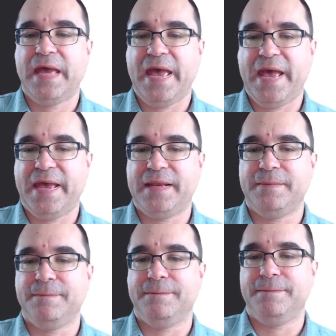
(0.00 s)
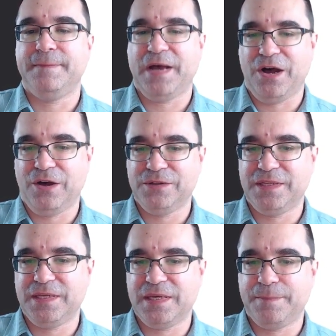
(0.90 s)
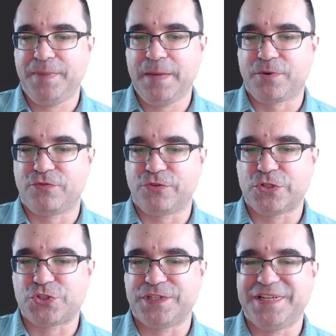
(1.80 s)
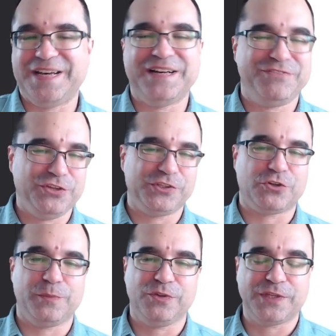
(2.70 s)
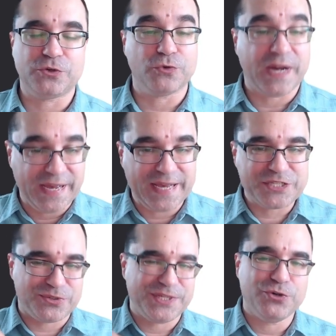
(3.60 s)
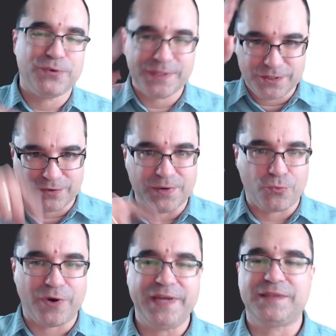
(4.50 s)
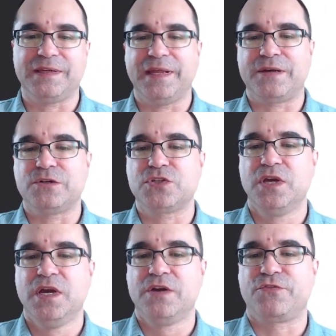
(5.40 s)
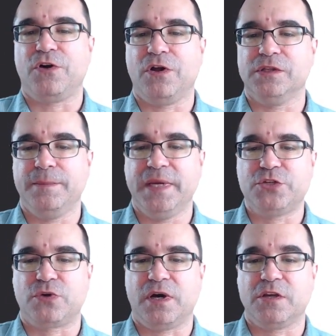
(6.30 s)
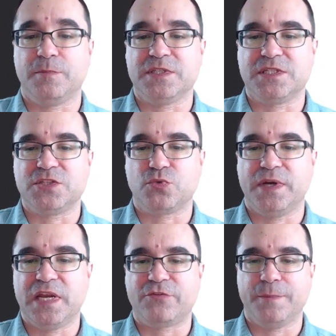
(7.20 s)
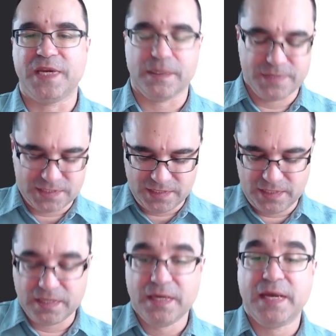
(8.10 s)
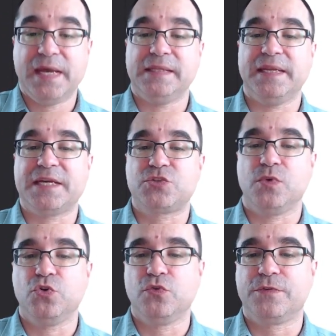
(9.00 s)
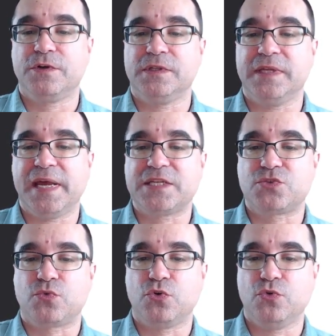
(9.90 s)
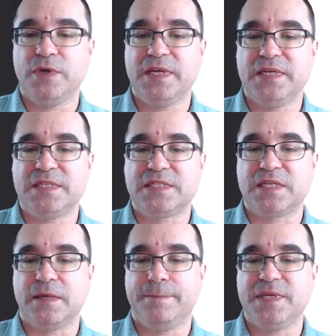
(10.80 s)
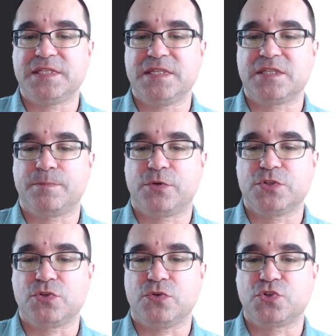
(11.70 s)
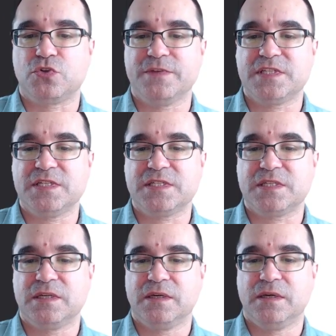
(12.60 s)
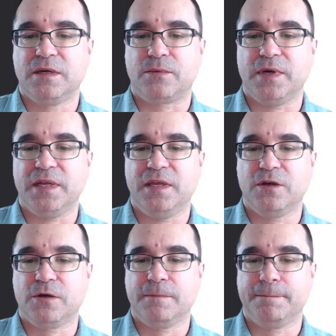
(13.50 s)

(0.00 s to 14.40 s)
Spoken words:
And on the paper version of the Ontario Building Code, I actually go in there and write the letters for all the major occupancies, so I never make a mistake. The next one over, the next row is business and personal services, right here.